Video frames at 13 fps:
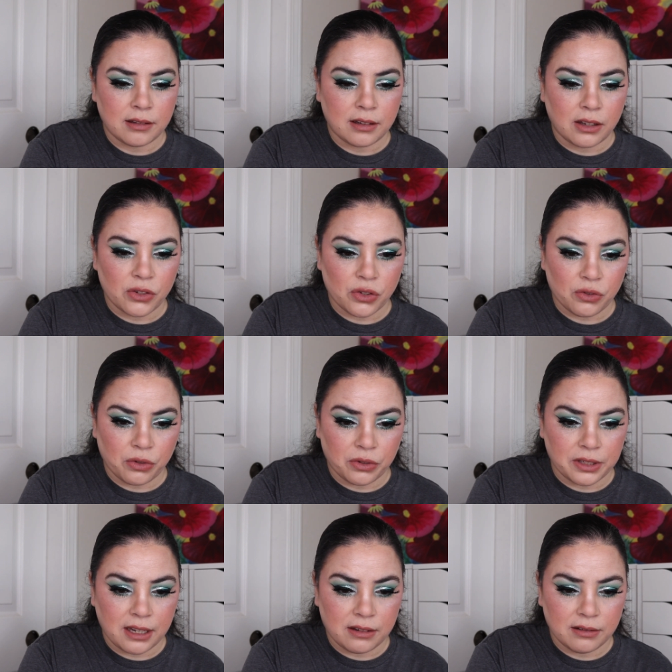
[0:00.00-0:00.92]
gotta
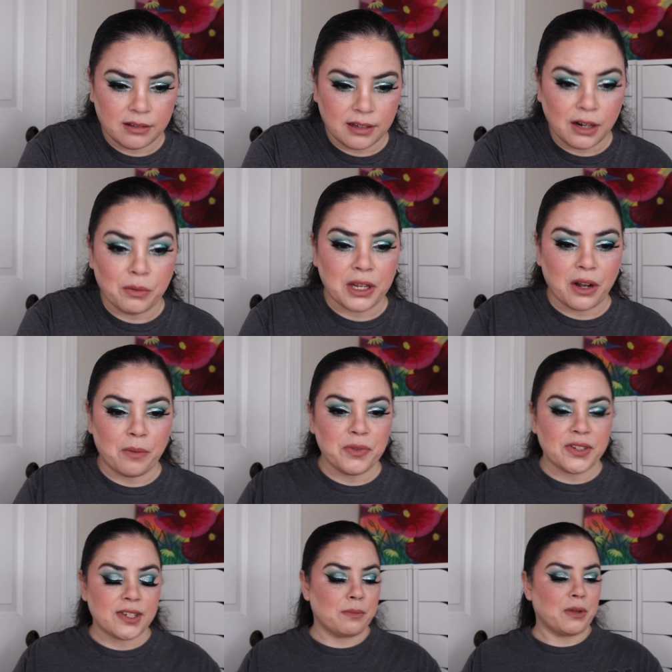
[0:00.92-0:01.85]
scroll down, there we go.
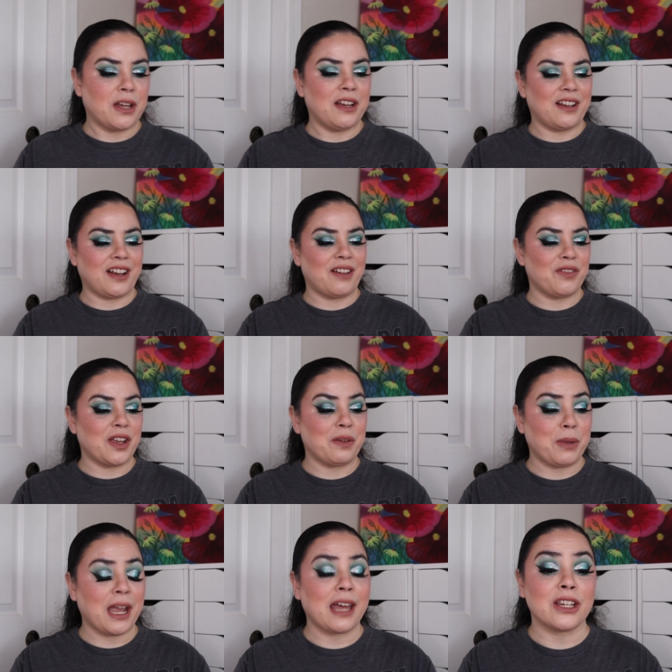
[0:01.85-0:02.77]
Sub, I've
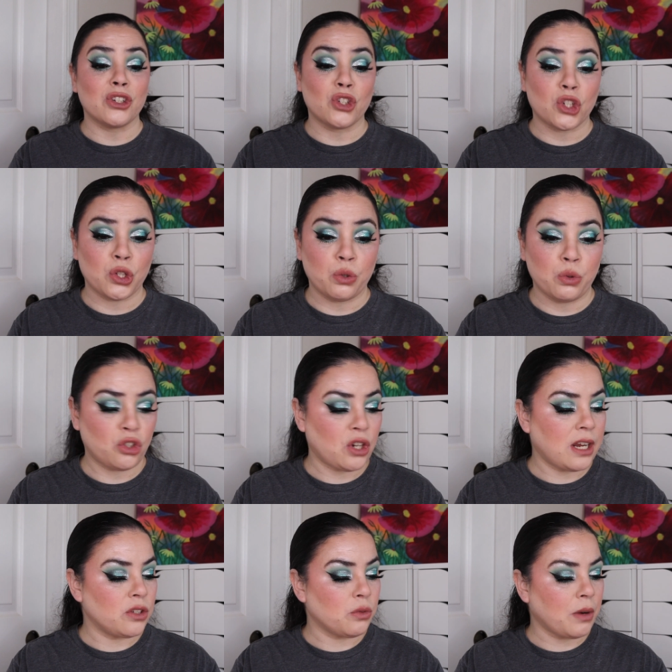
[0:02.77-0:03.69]
hit pan in two
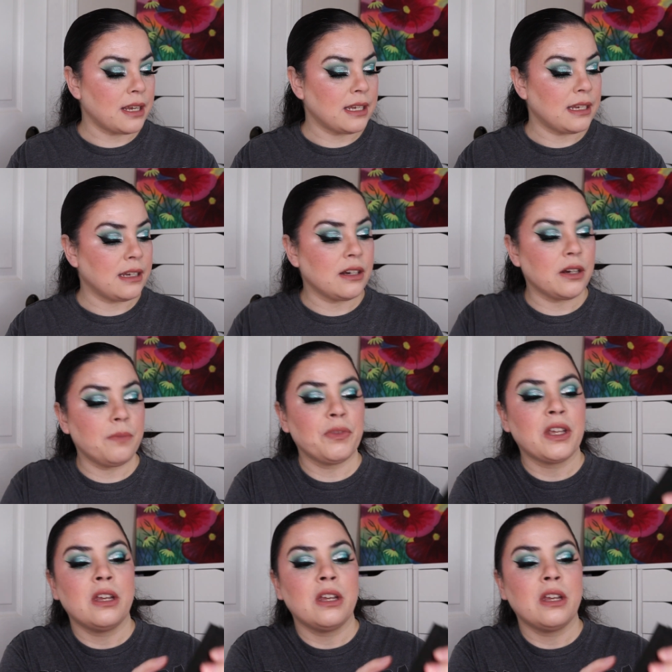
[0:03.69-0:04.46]
shades right here.